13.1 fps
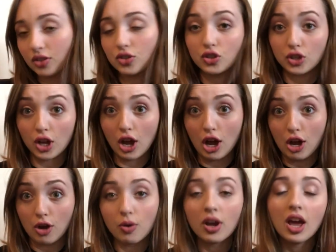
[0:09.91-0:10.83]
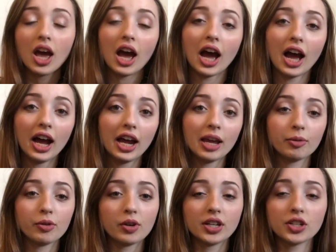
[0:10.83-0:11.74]
So I
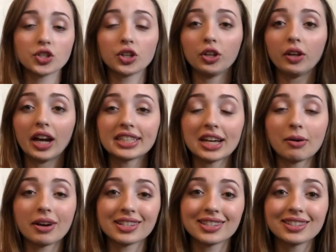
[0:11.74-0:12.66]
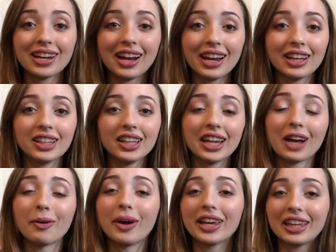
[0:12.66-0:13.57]
am going to show you guys how I style it,
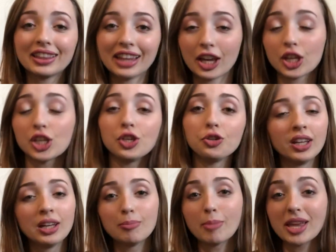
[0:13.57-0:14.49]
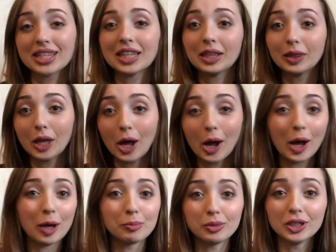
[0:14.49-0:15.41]
how I get that cute messy
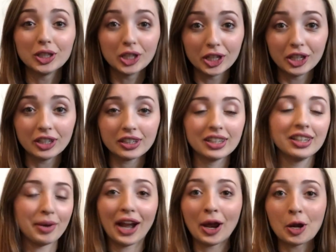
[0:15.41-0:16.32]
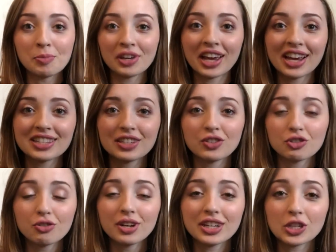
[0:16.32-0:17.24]
lob look, and I hope you guys enjoy.